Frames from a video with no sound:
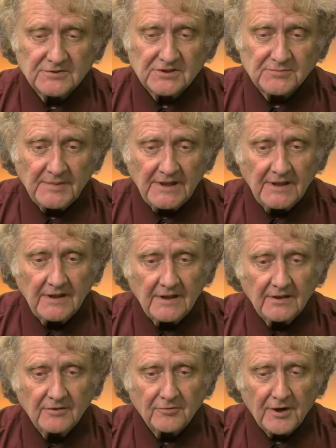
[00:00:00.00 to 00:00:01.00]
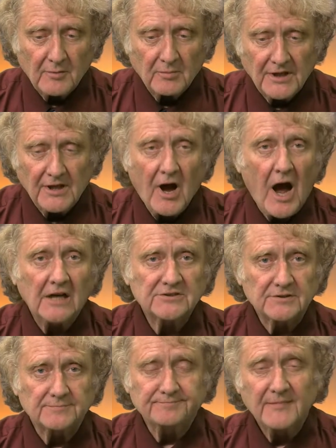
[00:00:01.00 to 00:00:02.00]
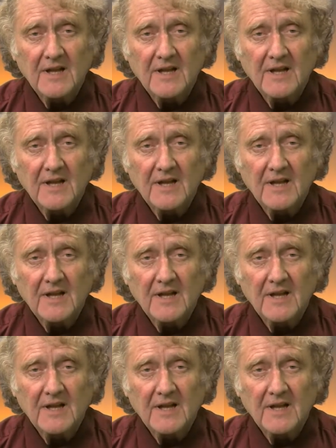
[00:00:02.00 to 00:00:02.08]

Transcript: just be incredibly awesome.